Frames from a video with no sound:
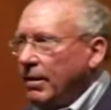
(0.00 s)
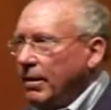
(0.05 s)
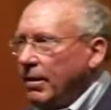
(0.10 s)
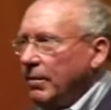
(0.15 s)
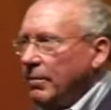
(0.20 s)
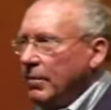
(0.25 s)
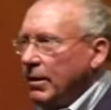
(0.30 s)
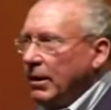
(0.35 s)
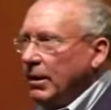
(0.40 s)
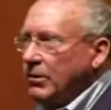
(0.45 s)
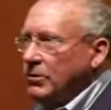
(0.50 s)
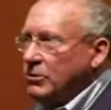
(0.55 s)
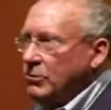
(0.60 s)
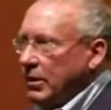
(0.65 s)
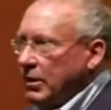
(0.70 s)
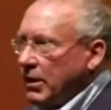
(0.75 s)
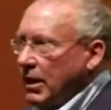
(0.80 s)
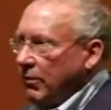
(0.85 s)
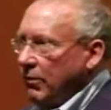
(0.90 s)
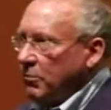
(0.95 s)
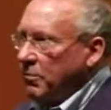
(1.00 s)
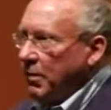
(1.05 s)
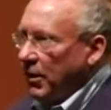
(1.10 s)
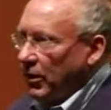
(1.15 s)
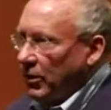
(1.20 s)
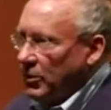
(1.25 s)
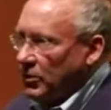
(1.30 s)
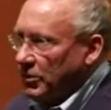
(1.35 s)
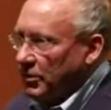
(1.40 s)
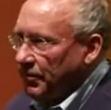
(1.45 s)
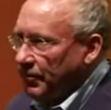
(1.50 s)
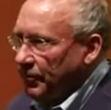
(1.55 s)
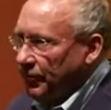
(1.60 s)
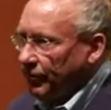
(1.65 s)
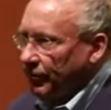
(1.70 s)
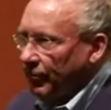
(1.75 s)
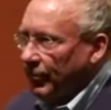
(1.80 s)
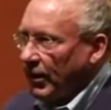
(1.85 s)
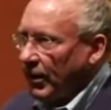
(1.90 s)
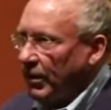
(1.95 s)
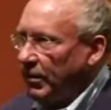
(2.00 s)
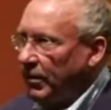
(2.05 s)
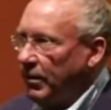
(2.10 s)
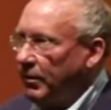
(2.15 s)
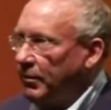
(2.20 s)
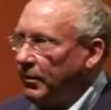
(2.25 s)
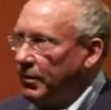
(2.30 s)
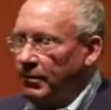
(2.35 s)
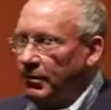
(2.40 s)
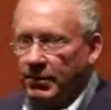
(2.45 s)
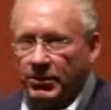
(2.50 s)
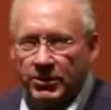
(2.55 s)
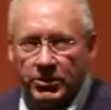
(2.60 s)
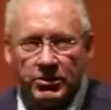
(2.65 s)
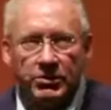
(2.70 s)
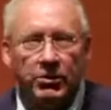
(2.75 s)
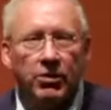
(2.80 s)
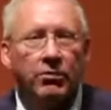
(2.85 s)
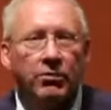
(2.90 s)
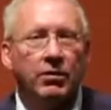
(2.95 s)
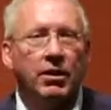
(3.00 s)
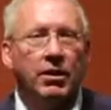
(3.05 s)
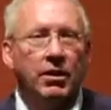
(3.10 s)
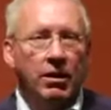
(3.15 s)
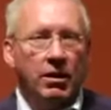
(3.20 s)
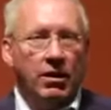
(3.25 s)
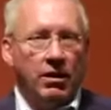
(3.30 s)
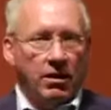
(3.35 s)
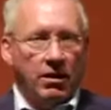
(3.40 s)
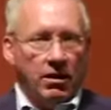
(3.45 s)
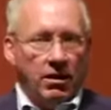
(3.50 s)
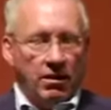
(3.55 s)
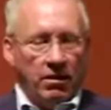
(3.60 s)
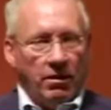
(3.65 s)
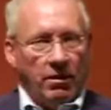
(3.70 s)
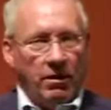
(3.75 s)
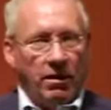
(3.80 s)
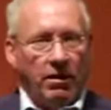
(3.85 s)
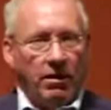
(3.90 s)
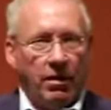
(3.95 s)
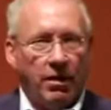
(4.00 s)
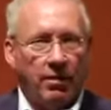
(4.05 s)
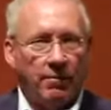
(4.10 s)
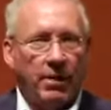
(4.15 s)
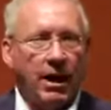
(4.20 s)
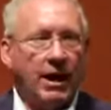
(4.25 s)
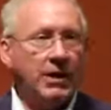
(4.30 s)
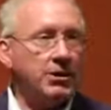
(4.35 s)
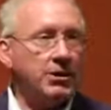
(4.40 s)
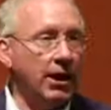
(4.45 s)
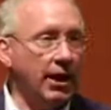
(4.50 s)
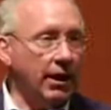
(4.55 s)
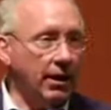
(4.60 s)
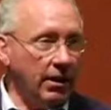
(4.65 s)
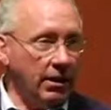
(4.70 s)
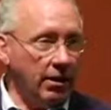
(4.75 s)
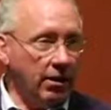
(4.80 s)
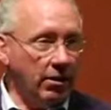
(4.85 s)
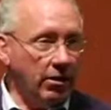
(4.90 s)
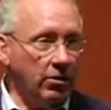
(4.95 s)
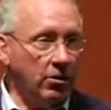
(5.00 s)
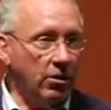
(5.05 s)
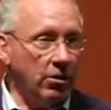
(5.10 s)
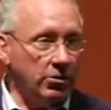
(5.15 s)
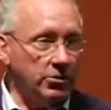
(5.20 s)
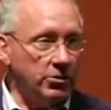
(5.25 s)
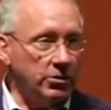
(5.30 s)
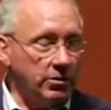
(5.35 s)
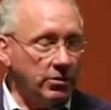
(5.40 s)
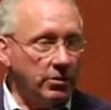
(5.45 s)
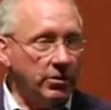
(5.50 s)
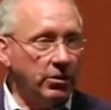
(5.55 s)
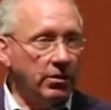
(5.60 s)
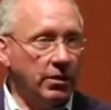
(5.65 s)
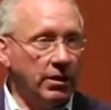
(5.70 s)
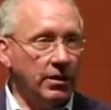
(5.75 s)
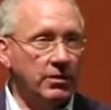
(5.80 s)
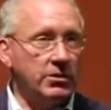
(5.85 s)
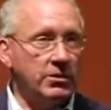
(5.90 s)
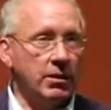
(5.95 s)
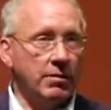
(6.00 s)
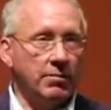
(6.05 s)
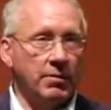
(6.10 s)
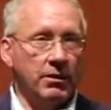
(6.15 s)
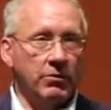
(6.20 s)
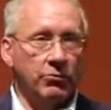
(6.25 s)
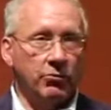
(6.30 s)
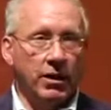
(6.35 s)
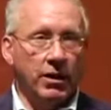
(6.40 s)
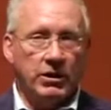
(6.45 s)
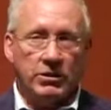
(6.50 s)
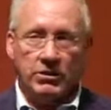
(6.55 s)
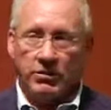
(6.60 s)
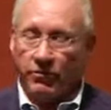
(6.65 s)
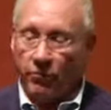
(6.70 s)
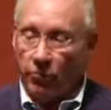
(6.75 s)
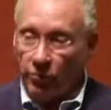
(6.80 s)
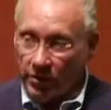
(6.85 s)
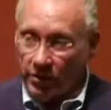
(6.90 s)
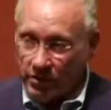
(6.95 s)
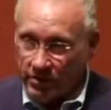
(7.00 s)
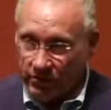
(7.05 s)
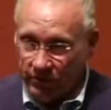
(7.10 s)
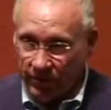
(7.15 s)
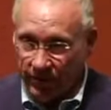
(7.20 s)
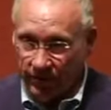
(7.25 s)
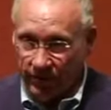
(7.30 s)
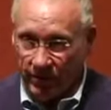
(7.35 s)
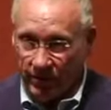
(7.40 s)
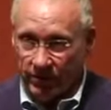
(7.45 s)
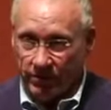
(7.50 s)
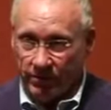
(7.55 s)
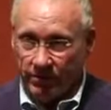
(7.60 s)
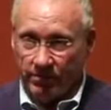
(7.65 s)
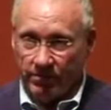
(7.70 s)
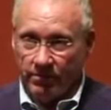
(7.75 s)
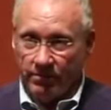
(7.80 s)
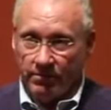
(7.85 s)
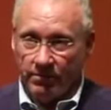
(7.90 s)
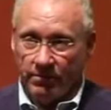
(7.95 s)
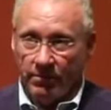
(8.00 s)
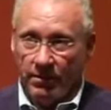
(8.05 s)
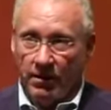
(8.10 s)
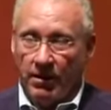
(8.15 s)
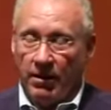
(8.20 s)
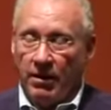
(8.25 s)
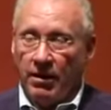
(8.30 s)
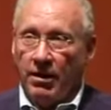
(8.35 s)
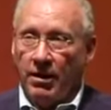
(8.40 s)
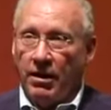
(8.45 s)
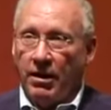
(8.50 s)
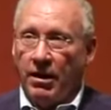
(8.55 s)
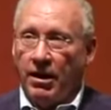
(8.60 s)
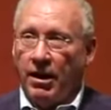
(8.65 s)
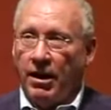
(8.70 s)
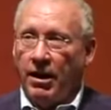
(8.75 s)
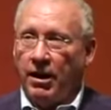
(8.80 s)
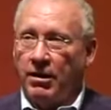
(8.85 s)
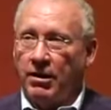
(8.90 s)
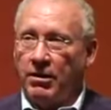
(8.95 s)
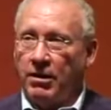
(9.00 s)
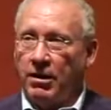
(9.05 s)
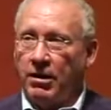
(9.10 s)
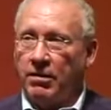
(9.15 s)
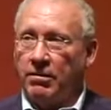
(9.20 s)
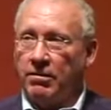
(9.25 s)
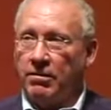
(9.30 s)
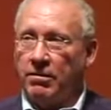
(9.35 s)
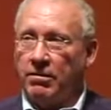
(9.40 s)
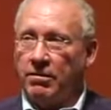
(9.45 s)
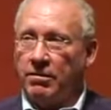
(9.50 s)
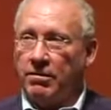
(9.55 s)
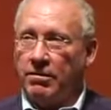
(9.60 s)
Well, let me illustrate that with marriage. Let me just look at my take on our culture. You're looking at somebody who's raised in the 40s and 50s, and